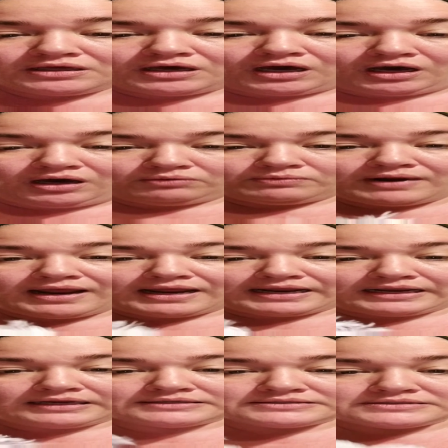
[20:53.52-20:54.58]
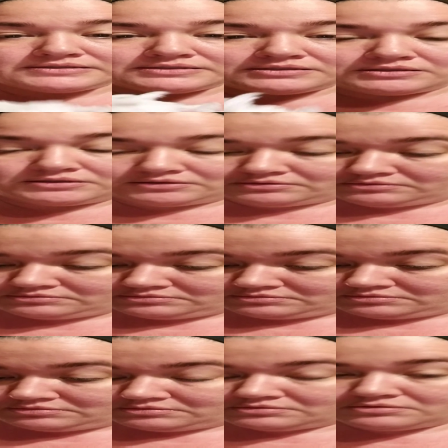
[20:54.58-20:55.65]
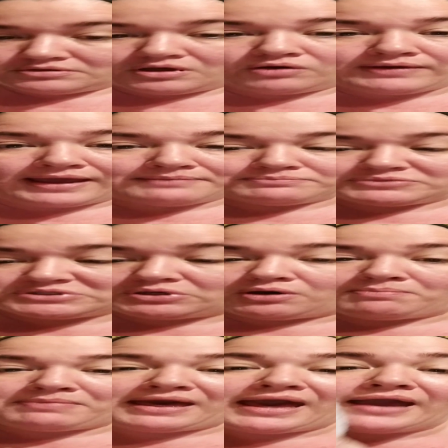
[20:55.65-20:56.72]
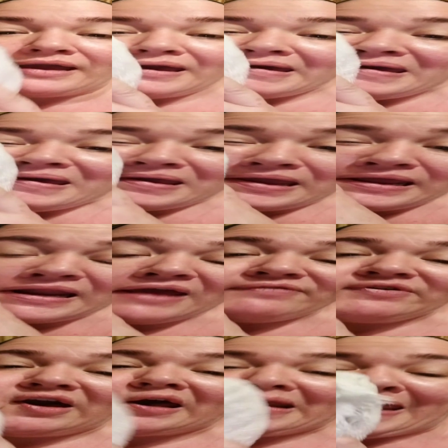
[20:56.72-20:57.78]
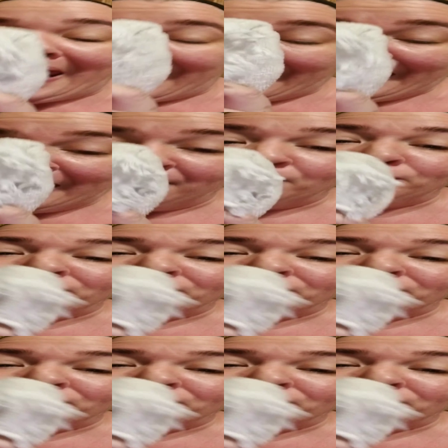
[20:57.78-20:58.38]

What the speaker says: All right. Okay, so I'm back and I've got a